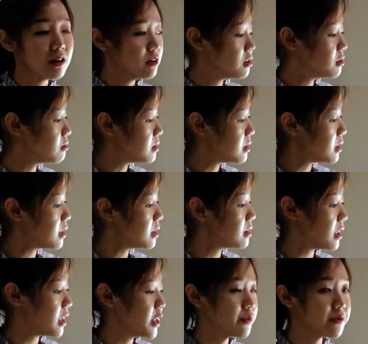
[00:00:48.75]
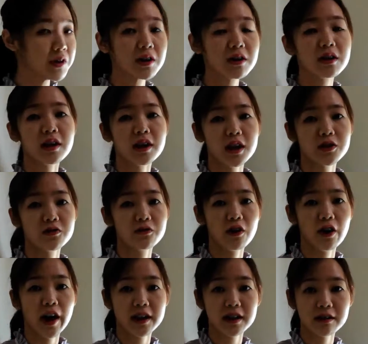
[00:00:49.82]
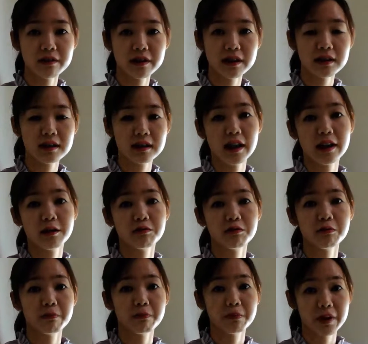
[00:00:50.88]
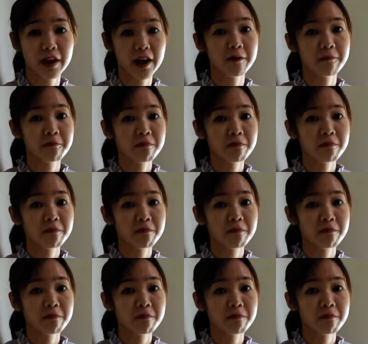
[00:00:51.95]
So this area is for activities like group play.